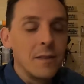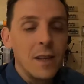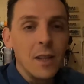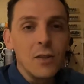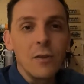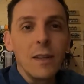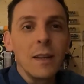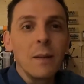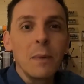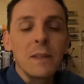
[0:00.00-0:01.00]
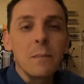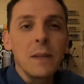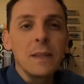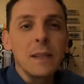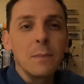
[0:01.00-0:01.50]
heat shrinking bits and
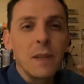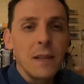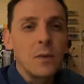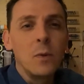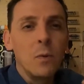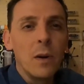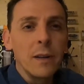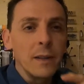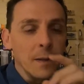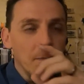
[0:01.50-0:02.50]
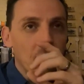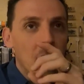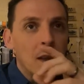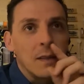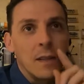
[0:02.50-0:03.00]
pieces, but that's all the wiring done.
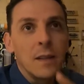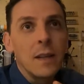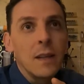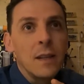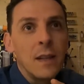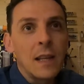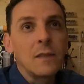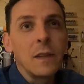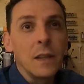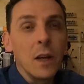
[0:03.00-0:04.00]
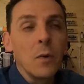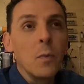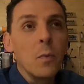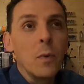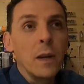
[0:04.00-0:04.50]
So in the next video,
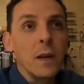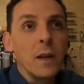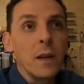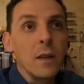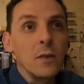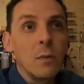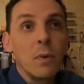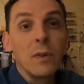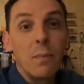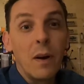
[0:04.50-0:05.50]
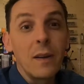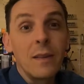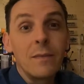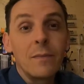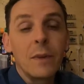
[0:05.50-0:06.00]
we're going to jump onto
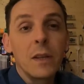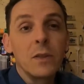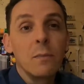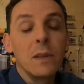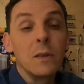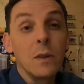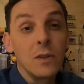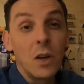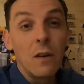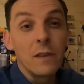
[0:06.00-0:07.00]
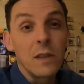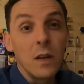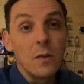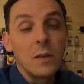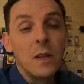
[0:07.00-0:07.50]
Python. We're going to jump into our Jarvis
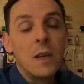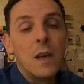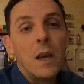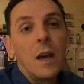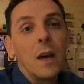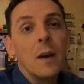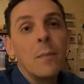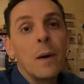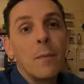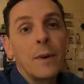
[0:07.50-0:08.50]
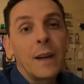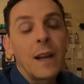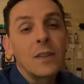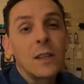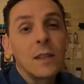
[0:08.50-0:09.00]
code, and we're
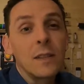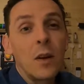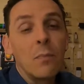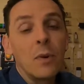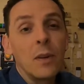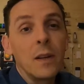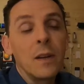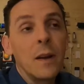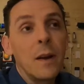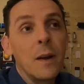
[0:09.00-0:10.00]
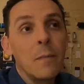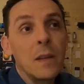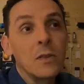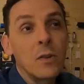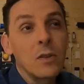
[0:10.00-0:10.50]
actually going to start putting
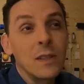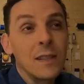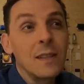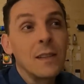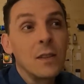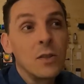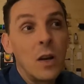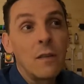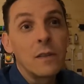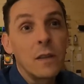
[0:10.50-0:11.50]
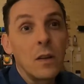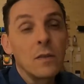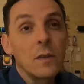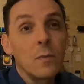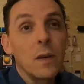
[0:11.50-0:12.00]
instructions into the Jarvis code
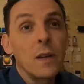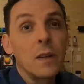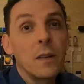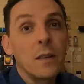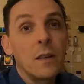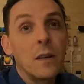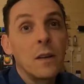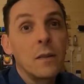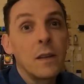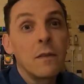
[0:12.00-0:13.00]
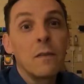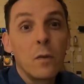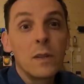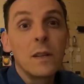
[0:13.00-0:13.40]
so that when I give it a voice